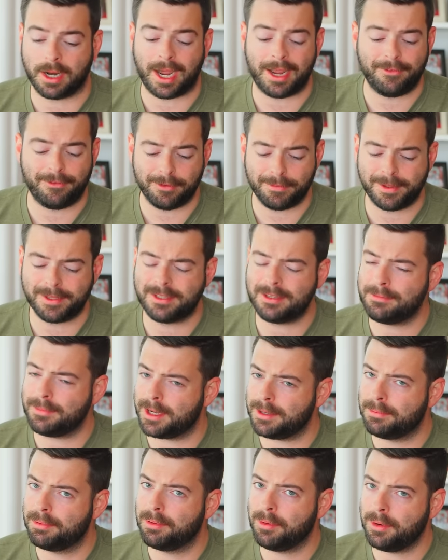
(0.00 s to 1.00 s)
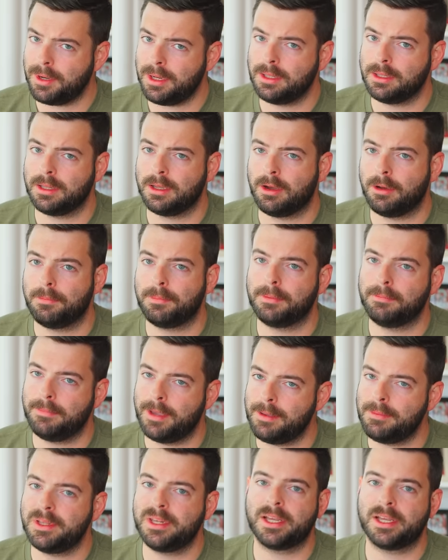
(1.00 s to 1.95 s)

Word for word: I fermented mine pretty low, but maybe